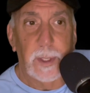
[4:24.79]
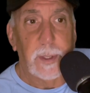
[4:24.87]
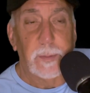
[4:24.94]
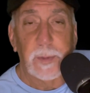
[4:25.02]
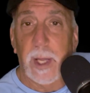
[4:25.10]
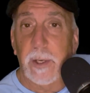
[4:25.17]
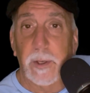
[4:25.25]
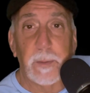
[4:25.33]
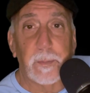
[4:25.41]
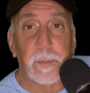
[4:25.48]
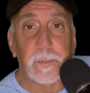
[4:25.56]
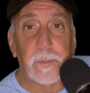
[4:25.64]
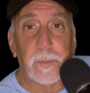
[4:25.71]
I'm not going to
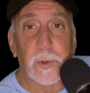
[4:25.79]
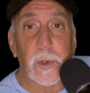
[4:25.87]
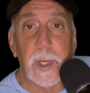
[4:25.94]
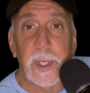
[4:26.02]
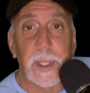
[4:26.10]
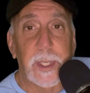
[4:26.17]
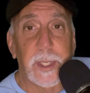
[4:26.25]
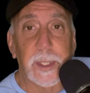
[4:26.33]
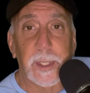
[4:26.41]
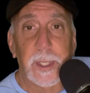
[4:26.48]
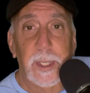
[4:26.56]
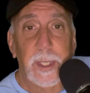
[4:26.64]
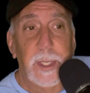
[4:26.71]
drink again.
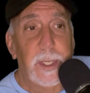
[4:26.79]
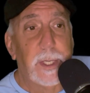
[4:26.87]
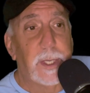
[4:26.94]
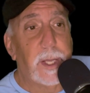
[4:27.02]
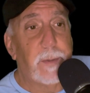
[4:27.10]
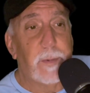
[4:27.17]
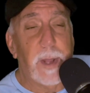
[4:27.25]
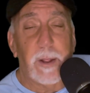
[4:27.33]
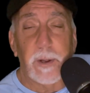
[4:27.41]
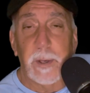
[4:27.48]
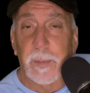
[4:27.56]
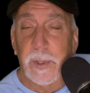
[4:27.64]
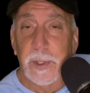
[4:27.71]
I'm not
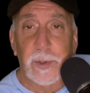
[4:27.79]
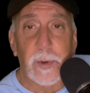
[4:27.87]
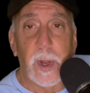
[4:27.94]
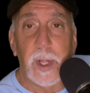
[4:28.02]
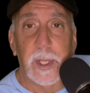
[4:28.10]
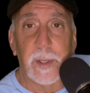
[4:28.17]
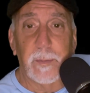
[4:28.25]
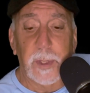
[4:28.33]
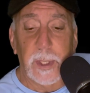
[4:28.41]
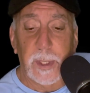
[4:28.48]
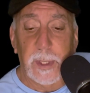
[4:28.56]
going to put a drug in me.